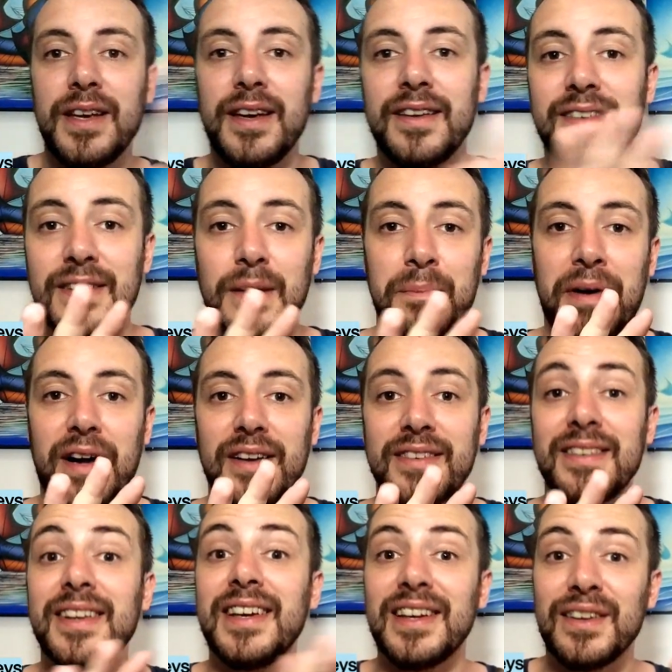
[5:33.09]
is in the
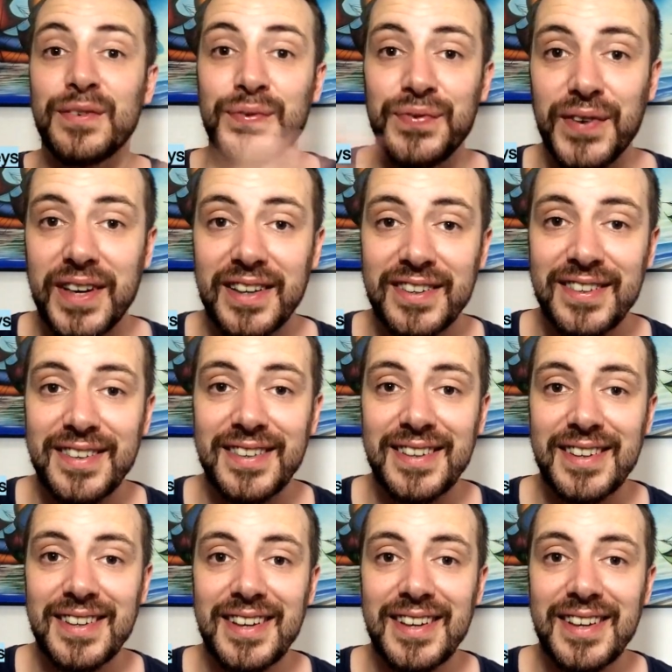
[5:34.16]
past. It is finished.